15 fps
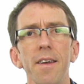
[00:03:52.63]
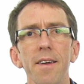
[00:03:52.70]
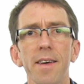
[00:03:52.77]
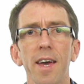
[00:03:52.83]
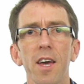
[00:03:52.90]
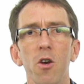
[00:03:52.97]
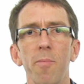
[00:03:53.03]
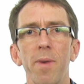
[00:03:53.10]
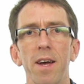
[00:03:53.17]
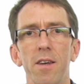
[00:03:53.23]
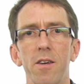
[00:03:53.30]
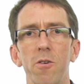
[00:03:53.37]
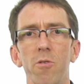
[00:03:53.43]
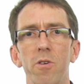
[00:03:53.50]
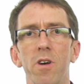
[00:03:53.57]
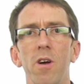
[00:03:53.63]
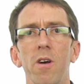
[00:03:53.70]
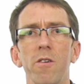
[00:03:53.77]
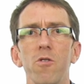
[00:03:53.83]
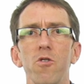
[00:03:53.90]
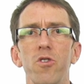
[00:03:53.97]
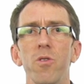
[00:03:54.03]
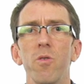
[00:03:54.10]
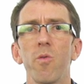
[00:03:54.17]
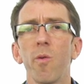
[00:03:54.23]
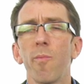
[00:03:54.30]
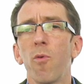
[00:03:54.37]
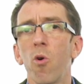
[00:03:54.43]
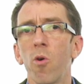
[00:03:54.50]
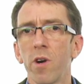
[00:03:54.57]
Indicator bacteria are usually
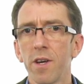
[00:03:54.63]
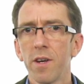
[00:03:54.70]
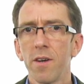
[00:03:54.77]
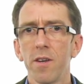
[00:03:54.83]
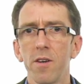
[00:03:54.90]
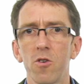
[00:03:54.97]
reported